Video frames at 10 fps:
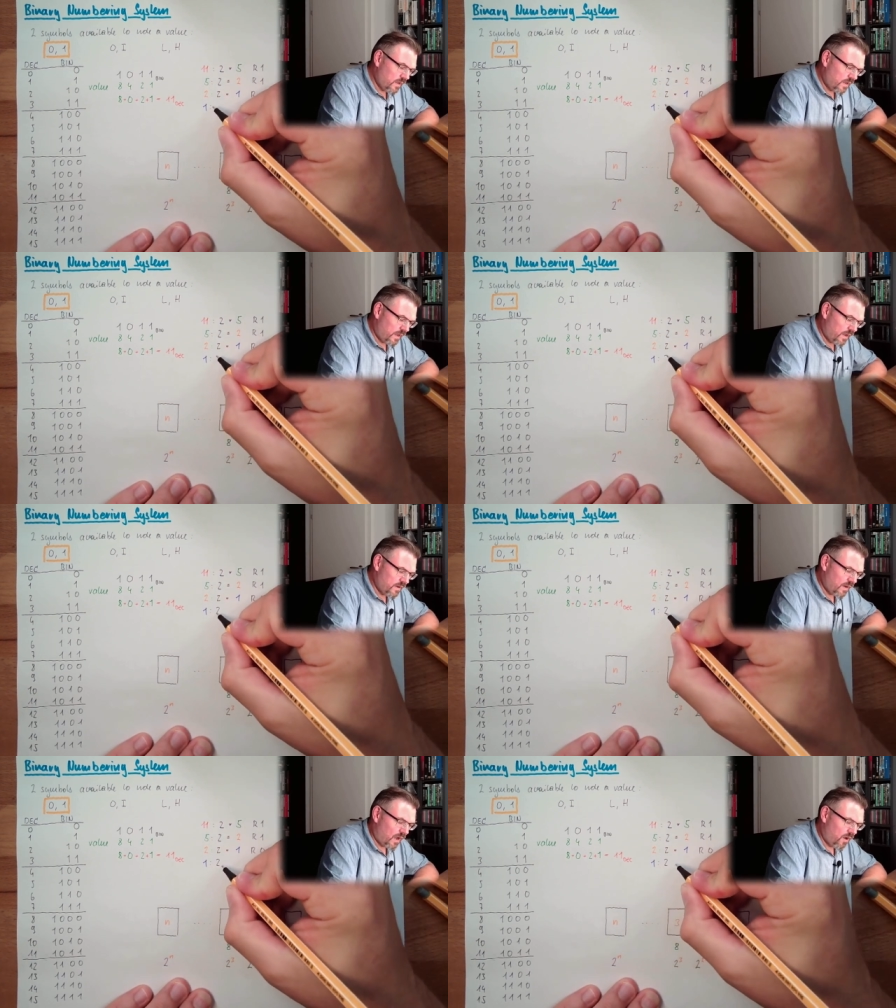
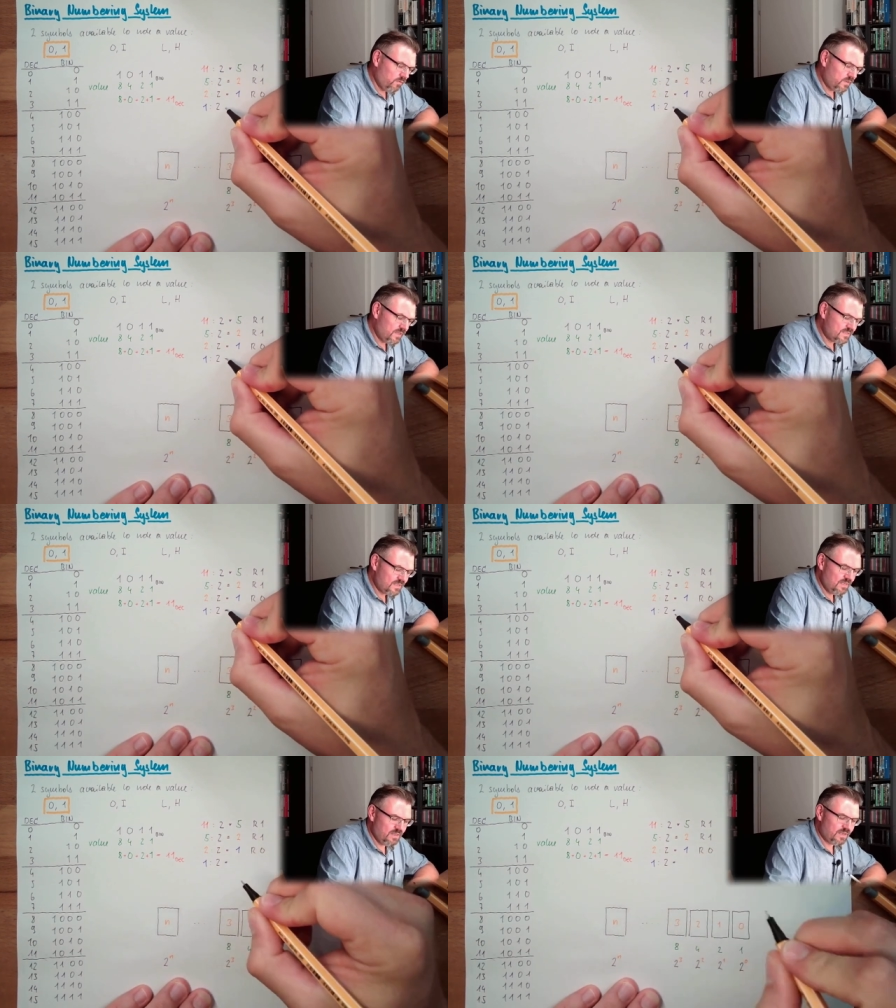And now this
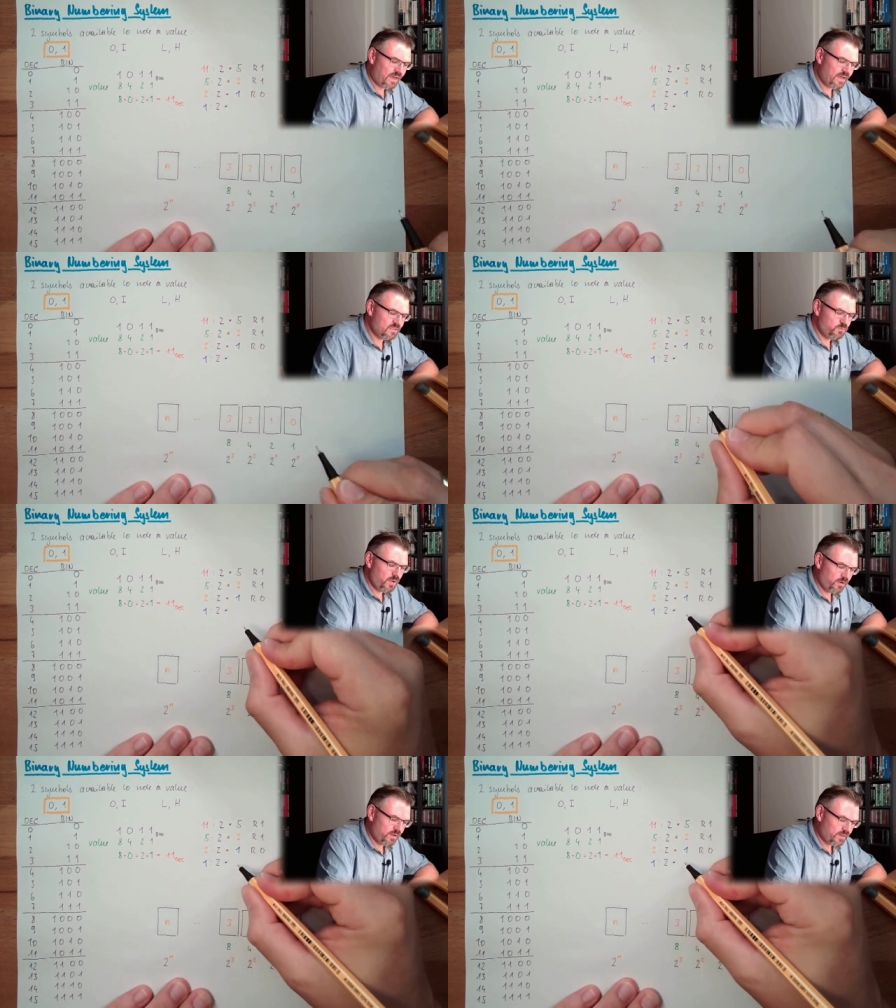indicates we
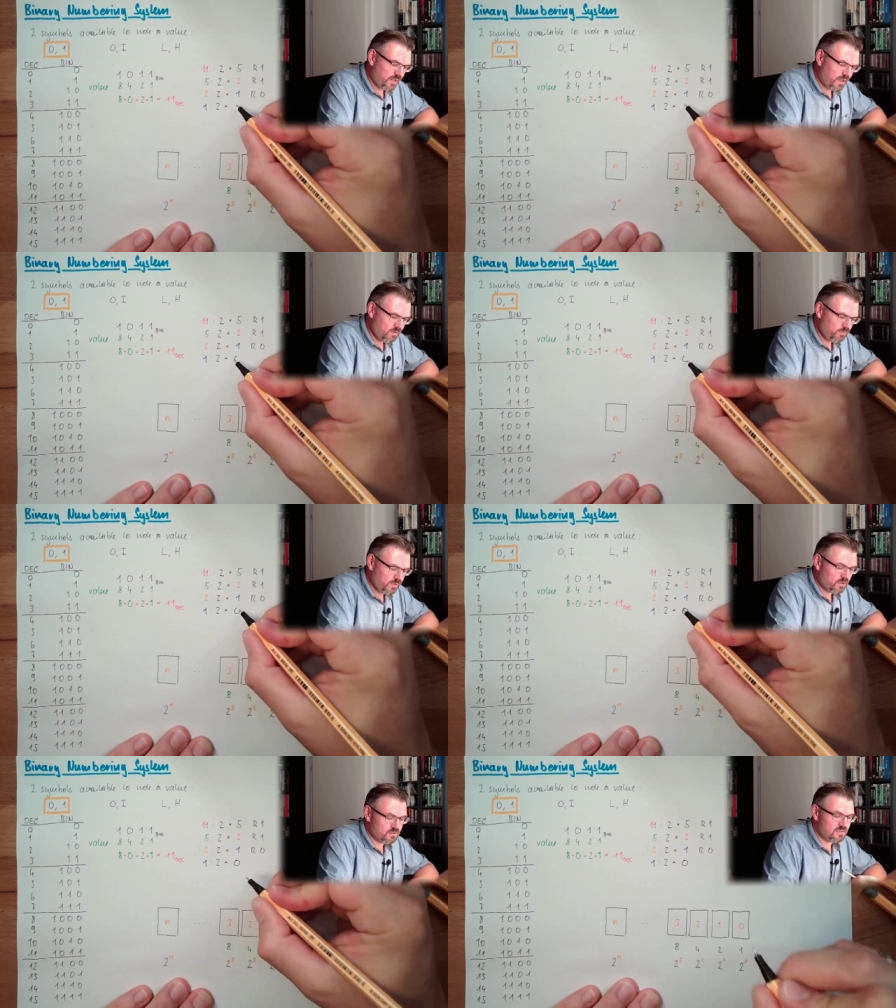are at the end
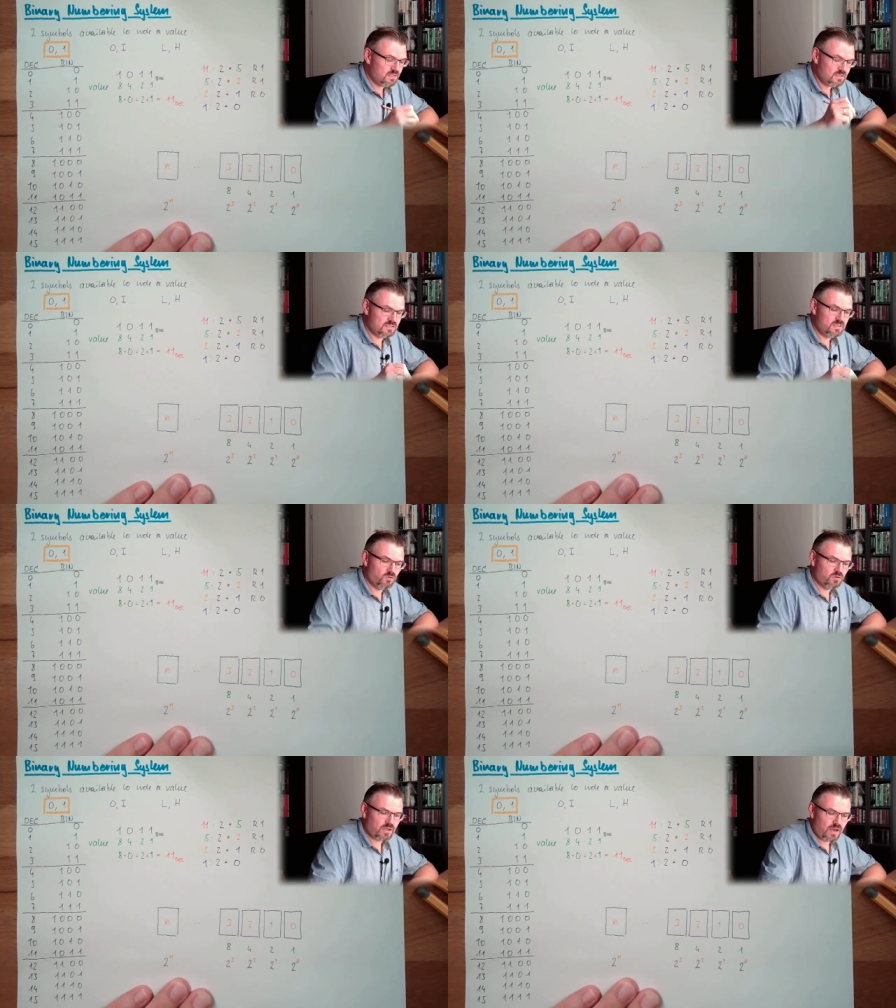because this is
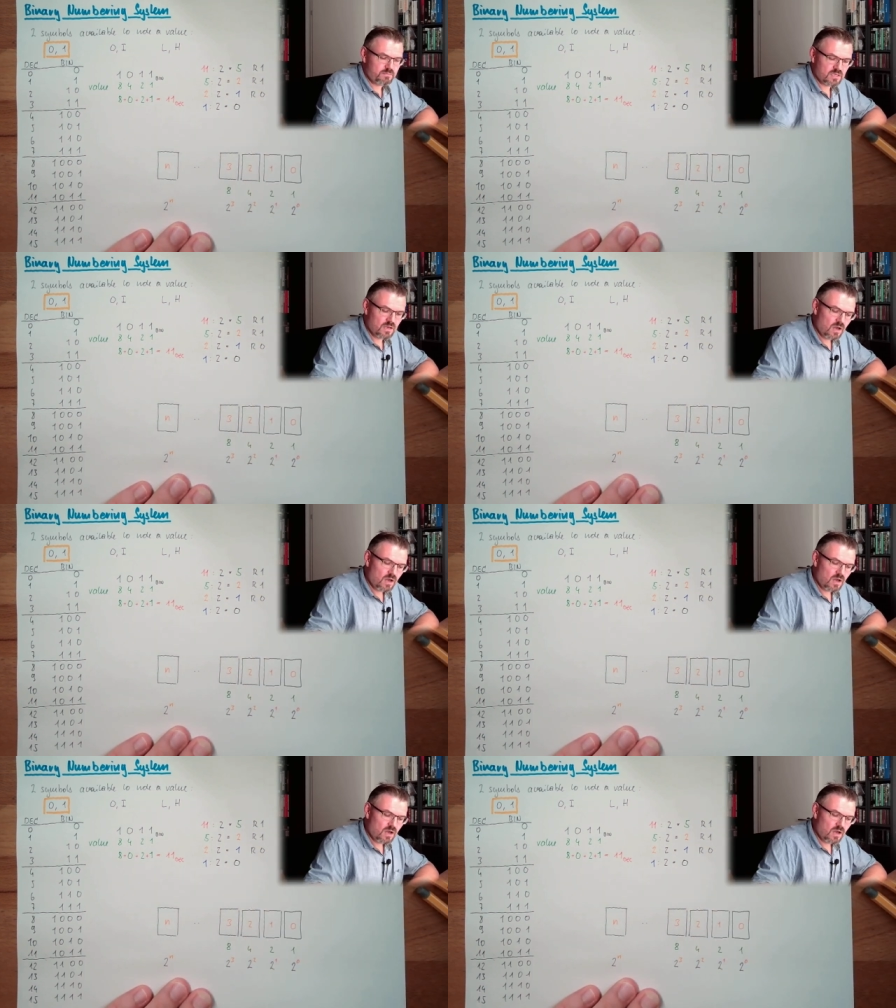0 times.